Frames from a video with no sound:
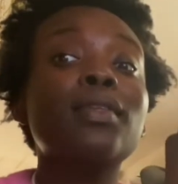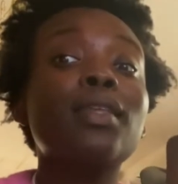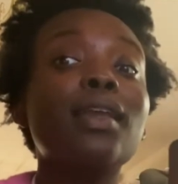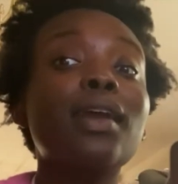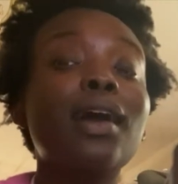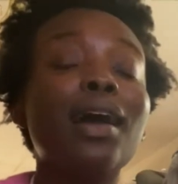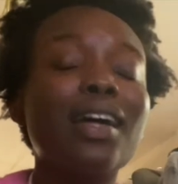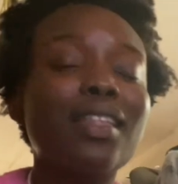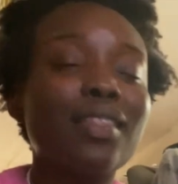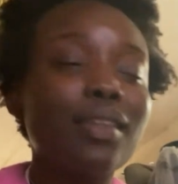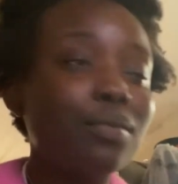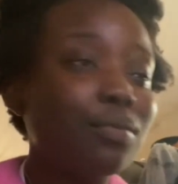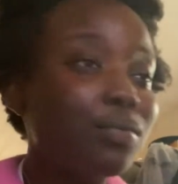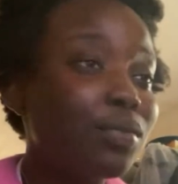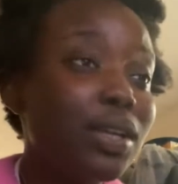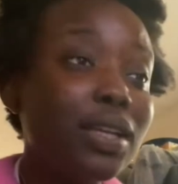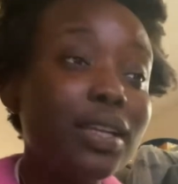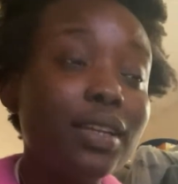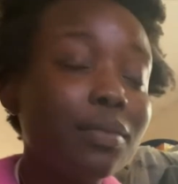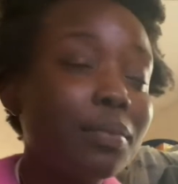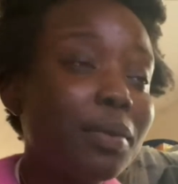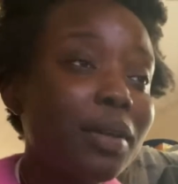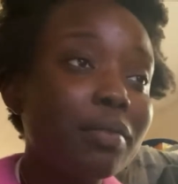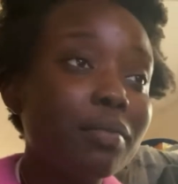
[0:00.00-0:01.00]
and then
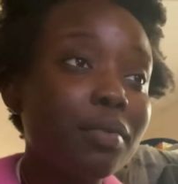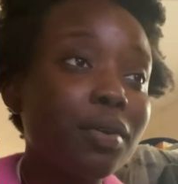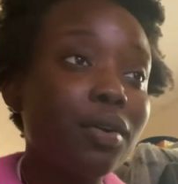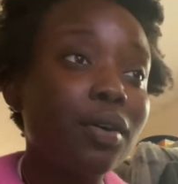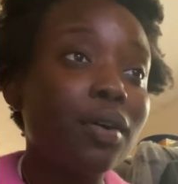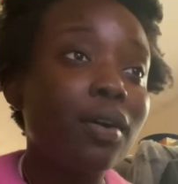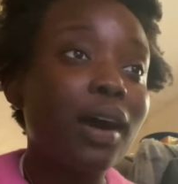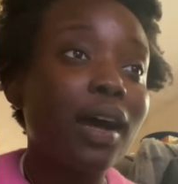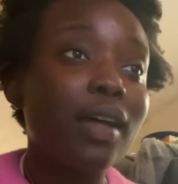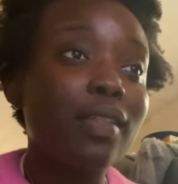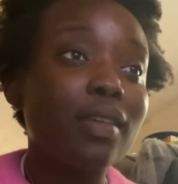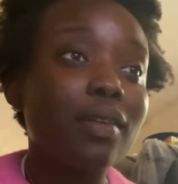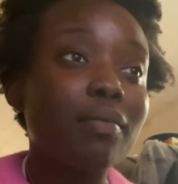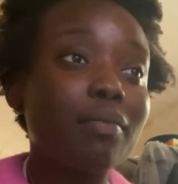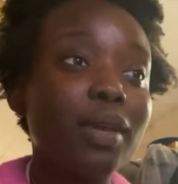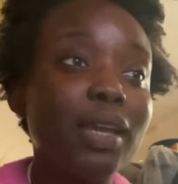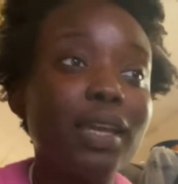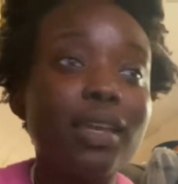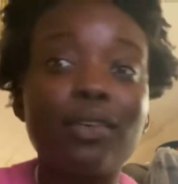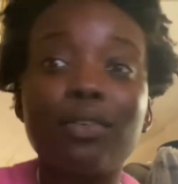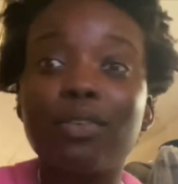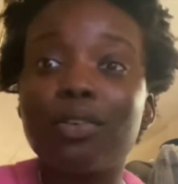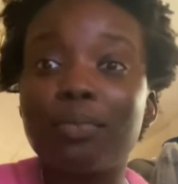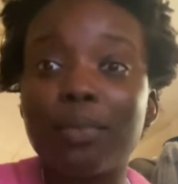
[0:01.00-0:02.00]
read a bit more, and then
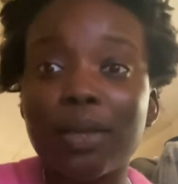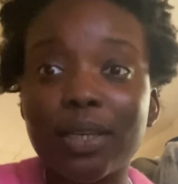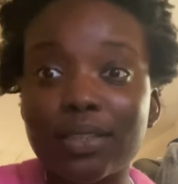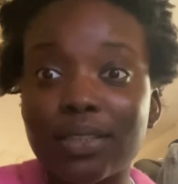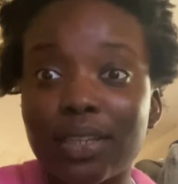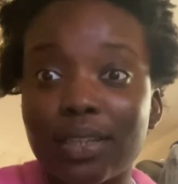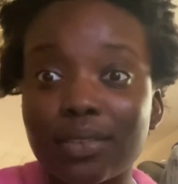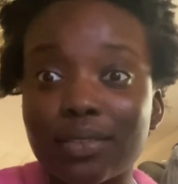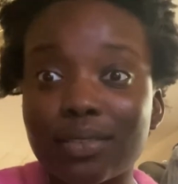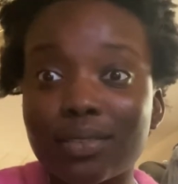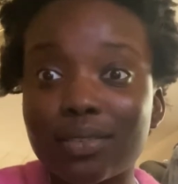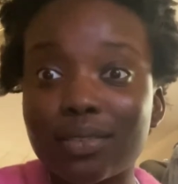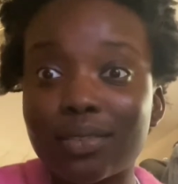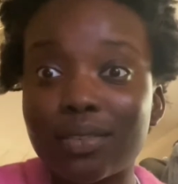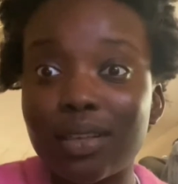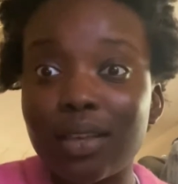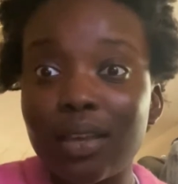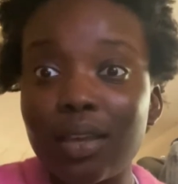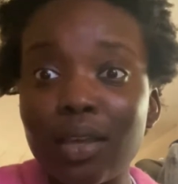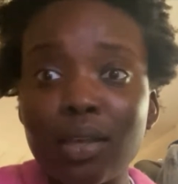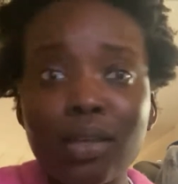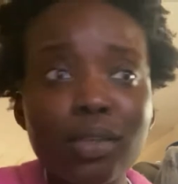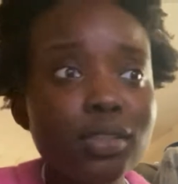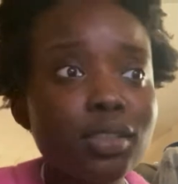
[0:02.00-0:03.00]
make it all make sense.
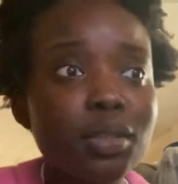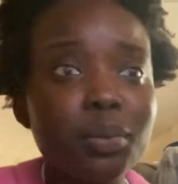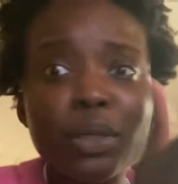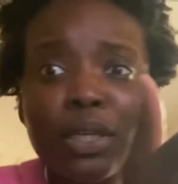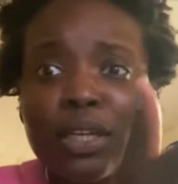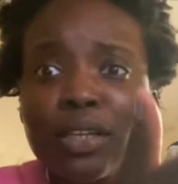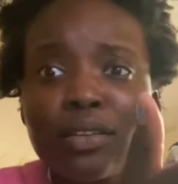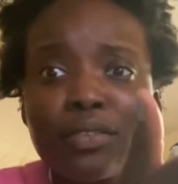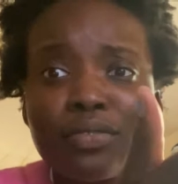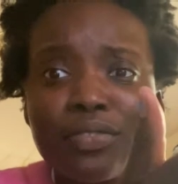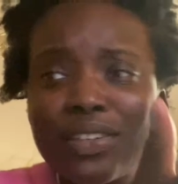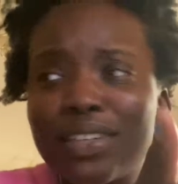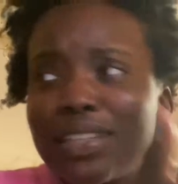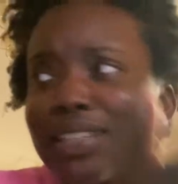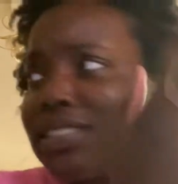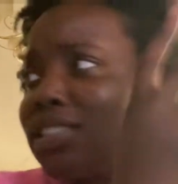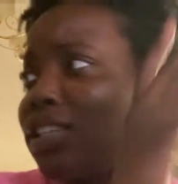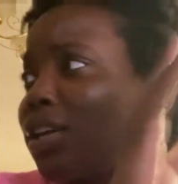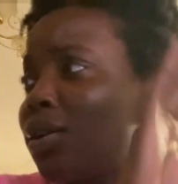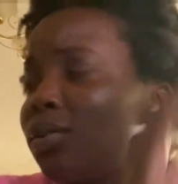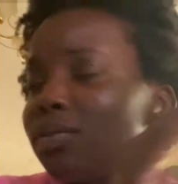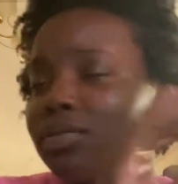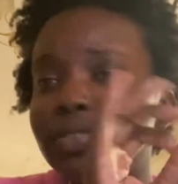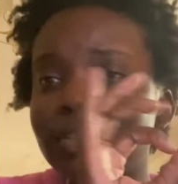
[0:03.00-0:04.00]
So we're gonna finish.
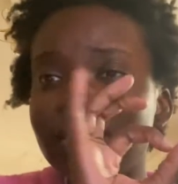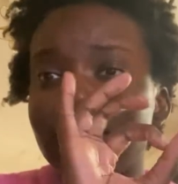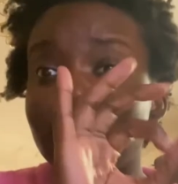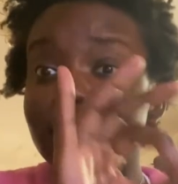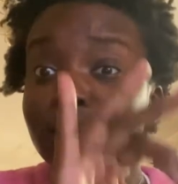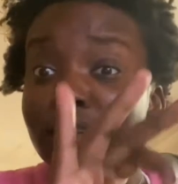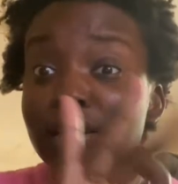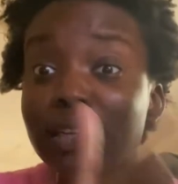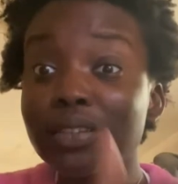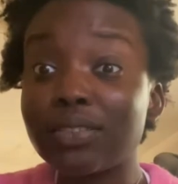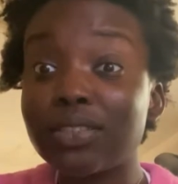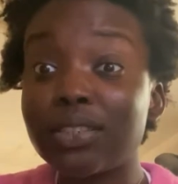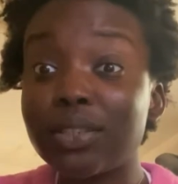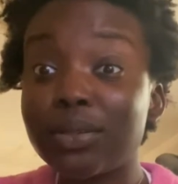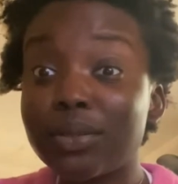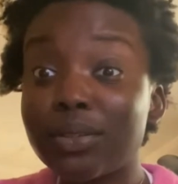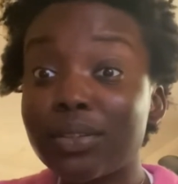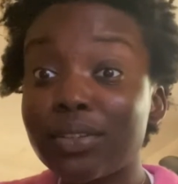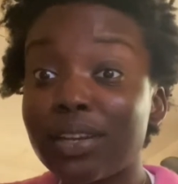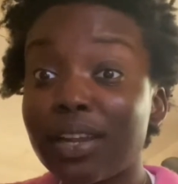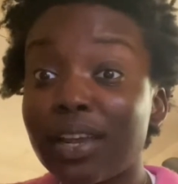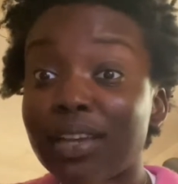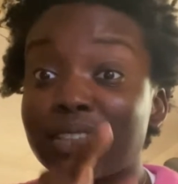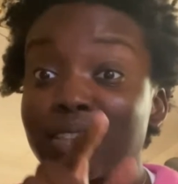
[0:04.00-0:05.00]
Hopefully I don't have to do an
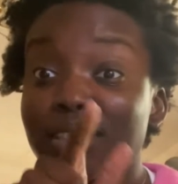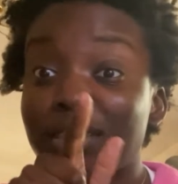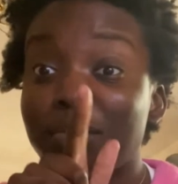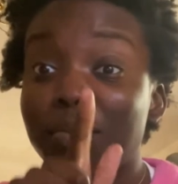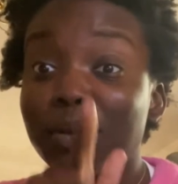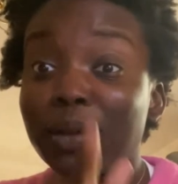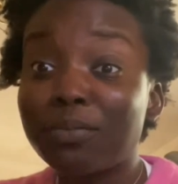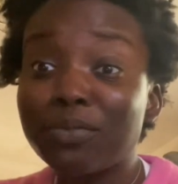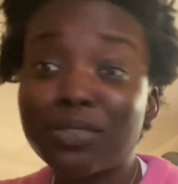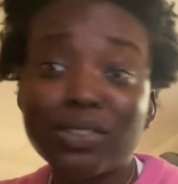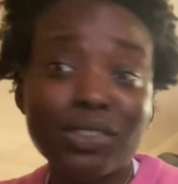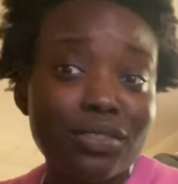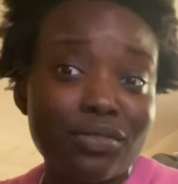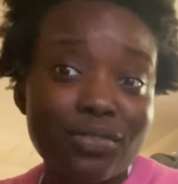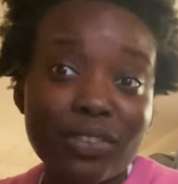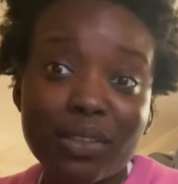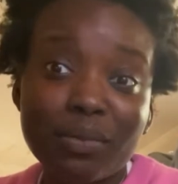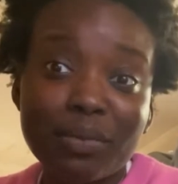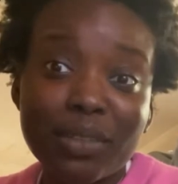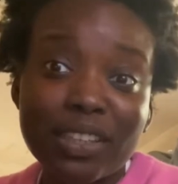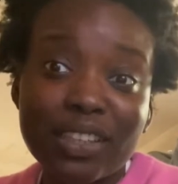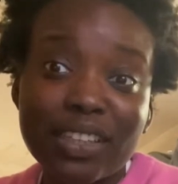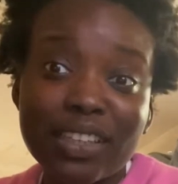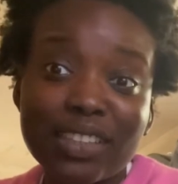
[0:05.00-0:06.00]
all-nighter, but I'm just
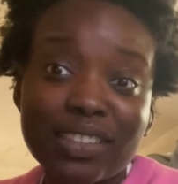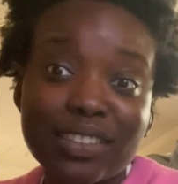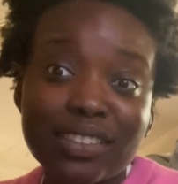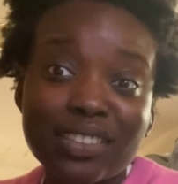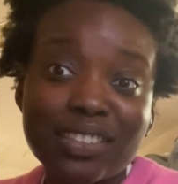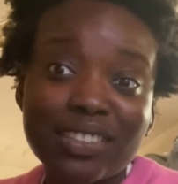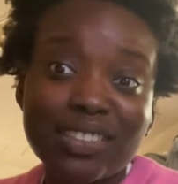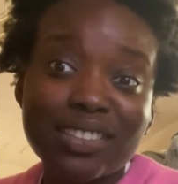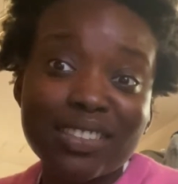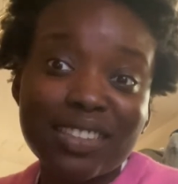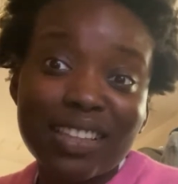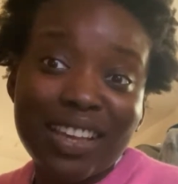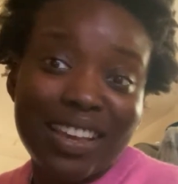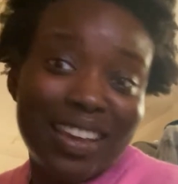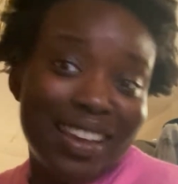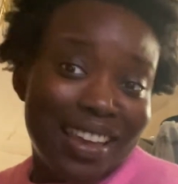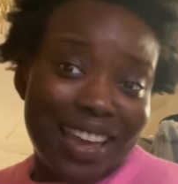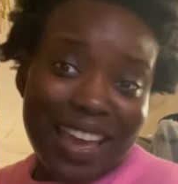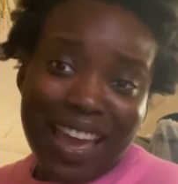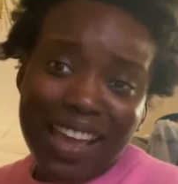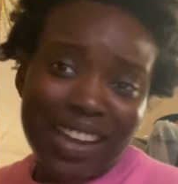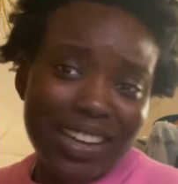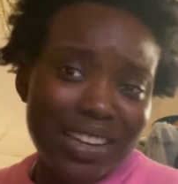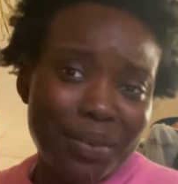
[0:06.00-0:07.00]
filming this
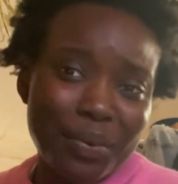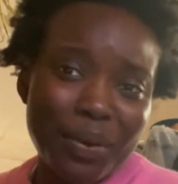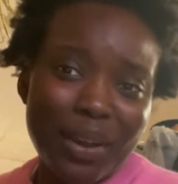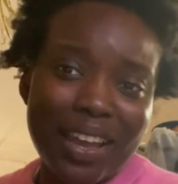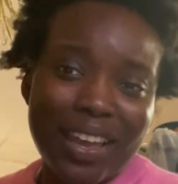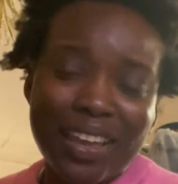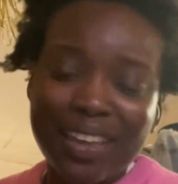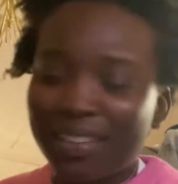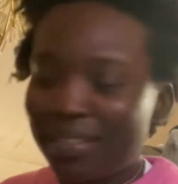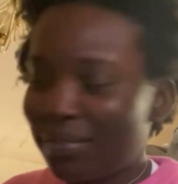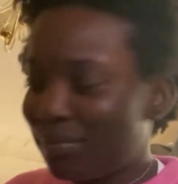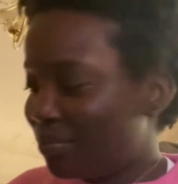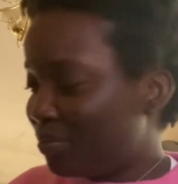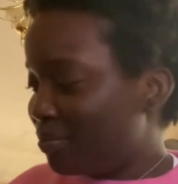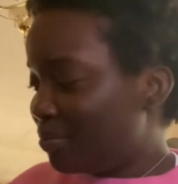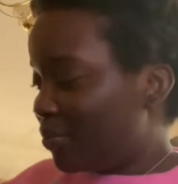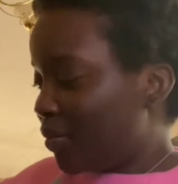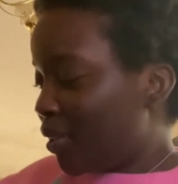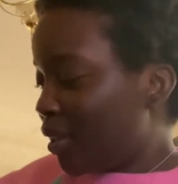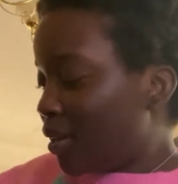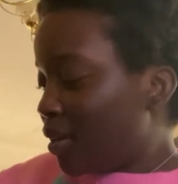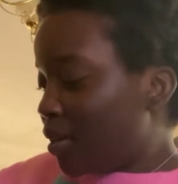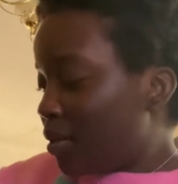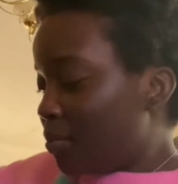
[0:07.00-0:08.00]
anyway
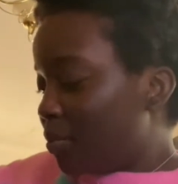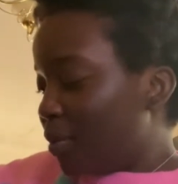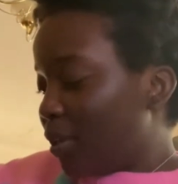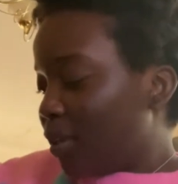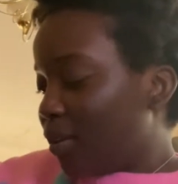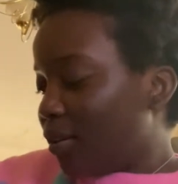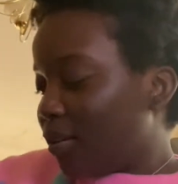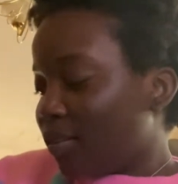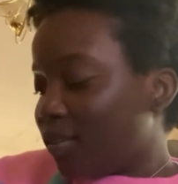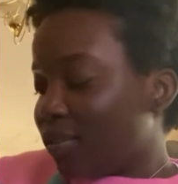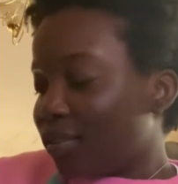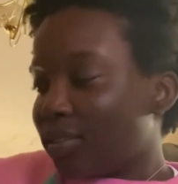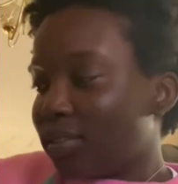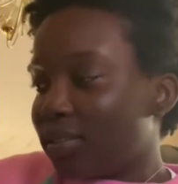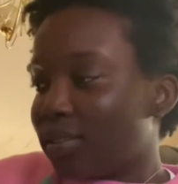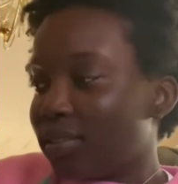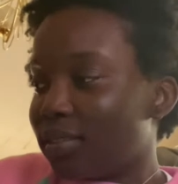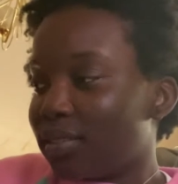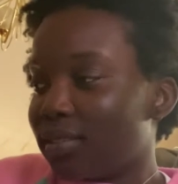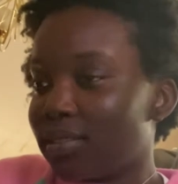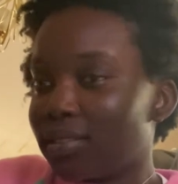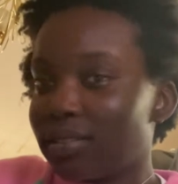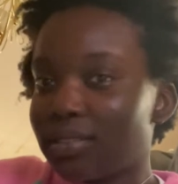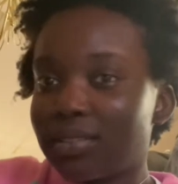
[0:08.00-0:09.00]

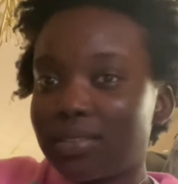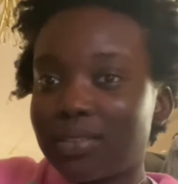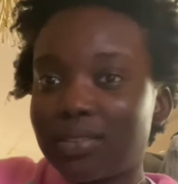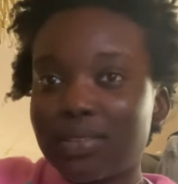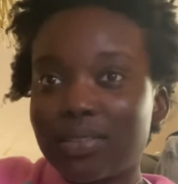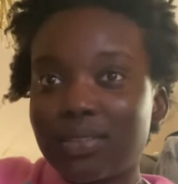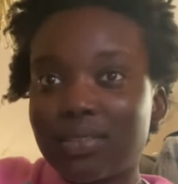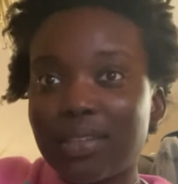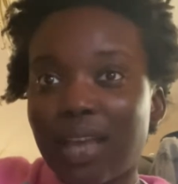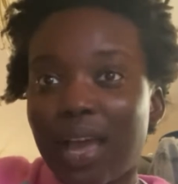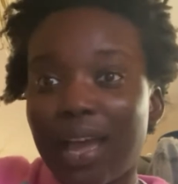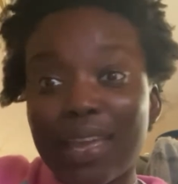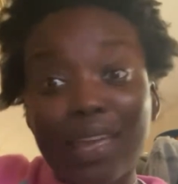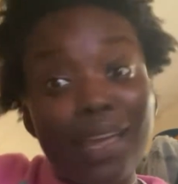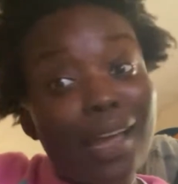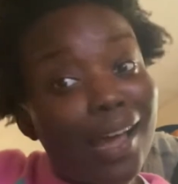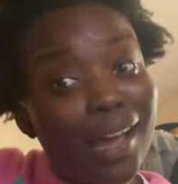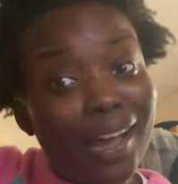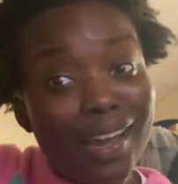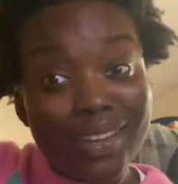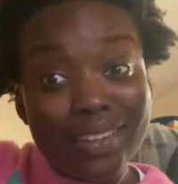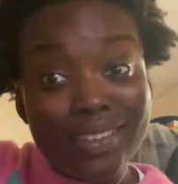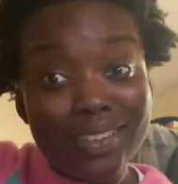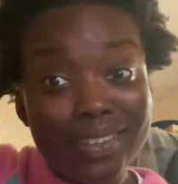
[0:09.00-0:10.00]
because I
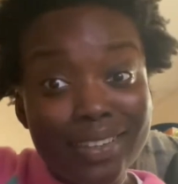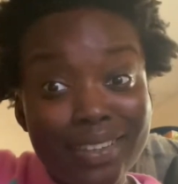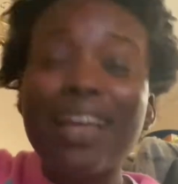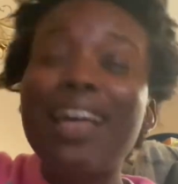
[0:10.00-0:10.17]
can.